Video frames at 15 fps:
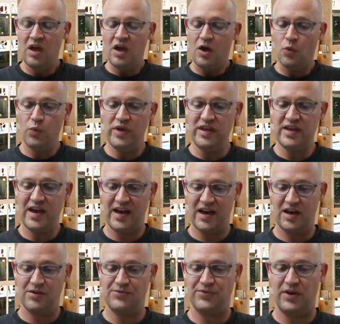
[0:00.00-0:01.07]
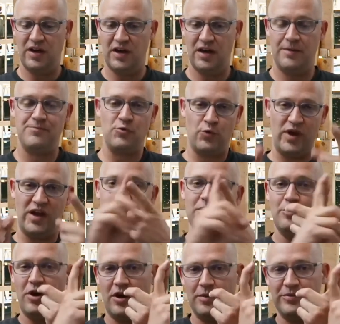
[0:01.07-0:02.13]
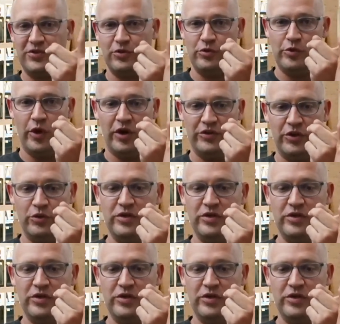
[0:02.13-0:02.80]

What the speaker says: we have Random Arms, who you all know.